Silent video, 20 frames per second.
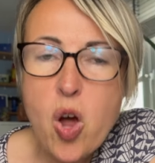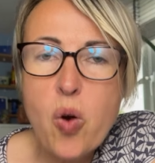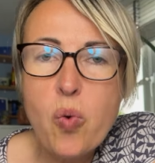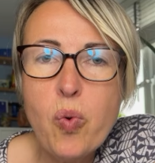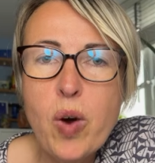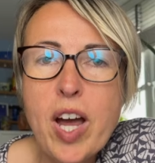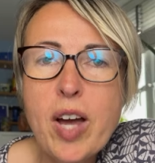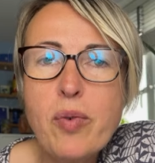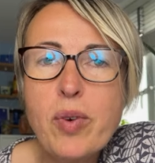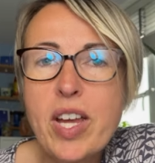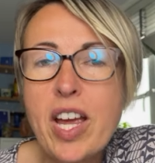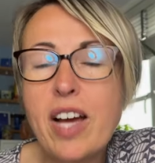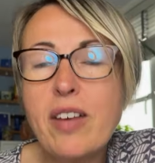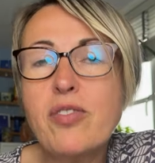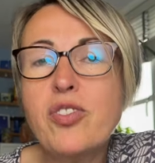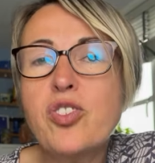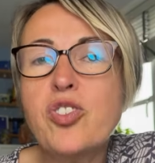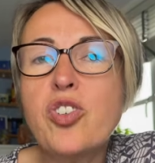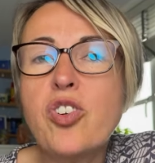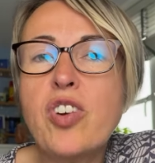where we
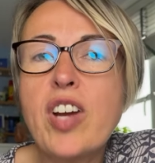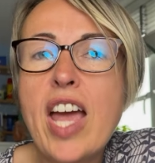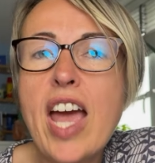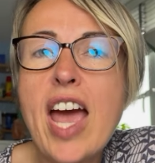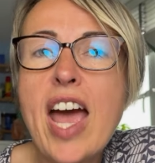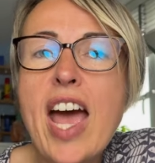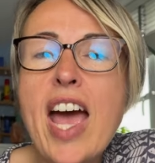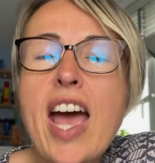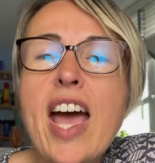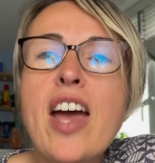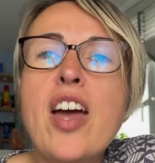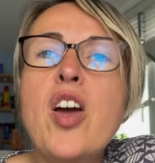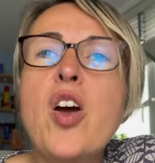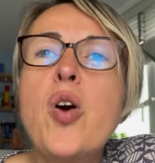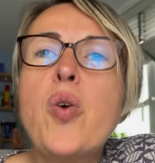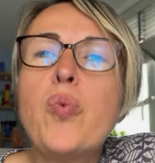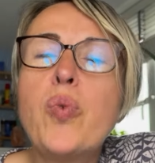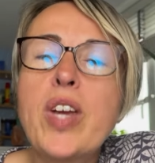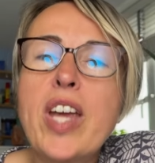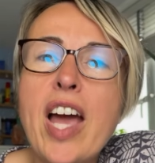have strong air,
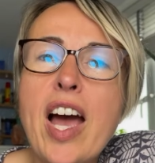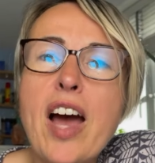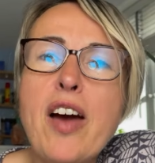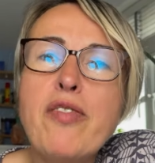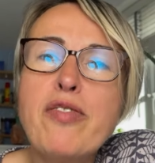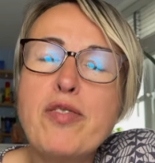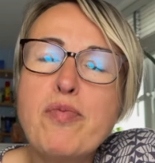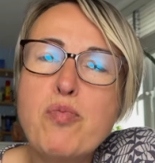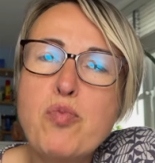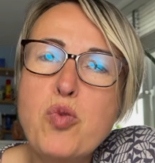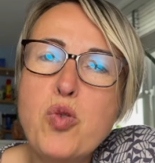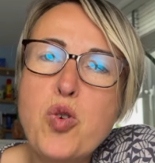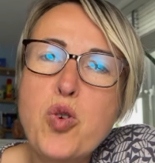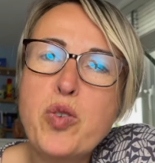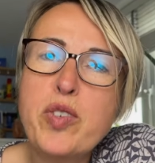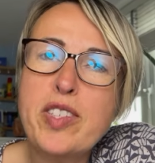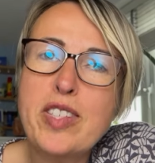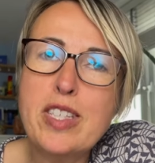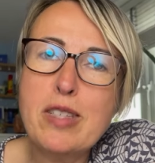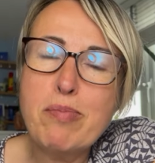we have
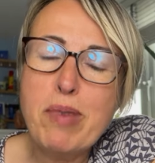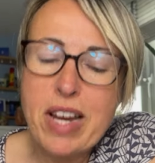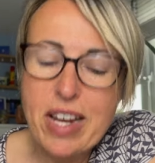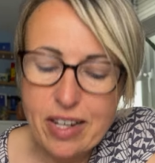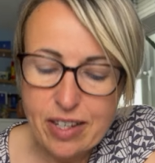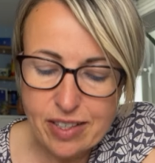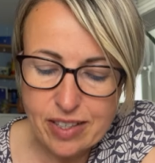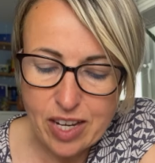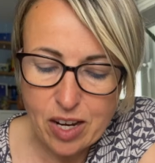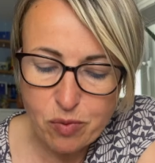more space